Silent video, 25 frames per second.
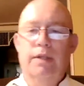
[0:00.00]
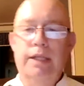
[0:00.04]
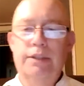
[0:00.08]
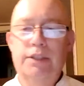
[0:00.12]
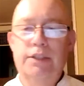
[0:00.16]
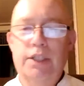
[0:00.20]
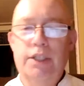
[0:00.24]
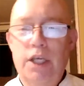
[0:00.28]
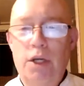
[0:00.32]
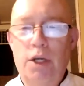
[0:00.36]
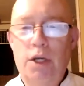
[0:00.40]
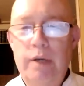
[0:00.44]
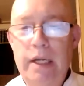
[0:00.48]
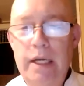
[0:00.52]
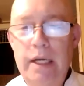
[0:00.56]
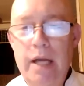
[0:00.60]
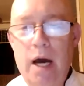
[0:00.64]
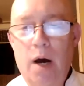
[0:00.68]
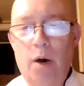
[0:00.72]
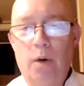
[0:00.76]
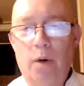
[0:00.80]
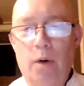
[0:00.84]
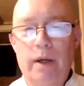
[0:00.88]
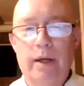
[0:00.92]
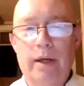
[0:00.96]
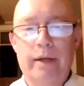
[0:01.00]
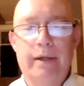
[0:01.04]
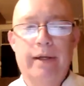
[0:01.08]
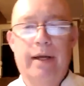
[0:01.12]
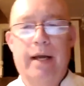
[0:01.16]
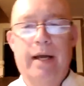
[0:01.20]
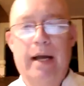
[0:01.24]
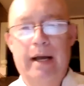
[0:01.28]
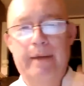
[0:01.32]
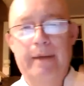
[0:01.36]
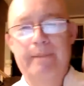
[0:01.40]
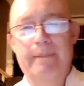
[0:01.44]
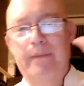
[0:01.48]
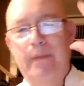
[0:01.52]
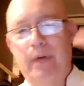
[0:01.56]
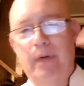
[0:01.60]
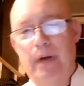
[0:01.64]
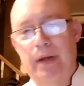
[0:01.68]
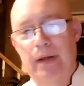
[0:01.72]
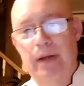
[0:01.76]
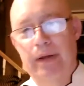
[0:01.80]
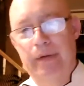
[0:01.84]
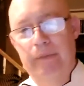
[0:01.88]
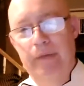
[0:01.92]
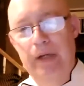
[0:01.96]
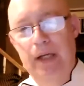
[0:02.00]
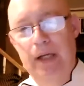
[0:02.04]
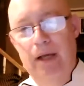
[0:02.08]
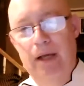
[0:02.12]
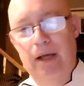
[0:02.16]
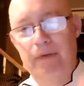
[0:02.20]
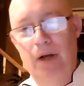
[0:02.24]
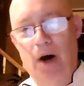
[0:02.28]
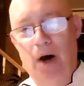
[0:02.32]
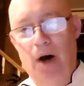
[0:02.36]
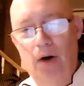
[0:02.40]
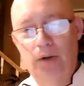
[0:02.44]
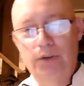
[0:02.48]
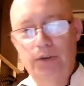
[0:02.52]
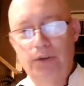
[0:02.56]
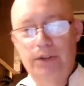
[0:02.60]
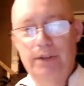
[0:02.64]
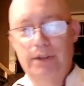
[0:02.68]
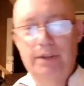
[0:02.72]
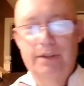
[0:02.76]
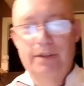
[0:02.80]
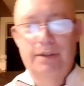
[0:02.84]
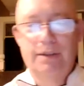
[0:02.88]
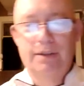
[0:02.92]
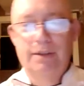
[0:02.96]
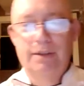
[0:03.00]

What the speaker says: That's a cute dog. We love dogs.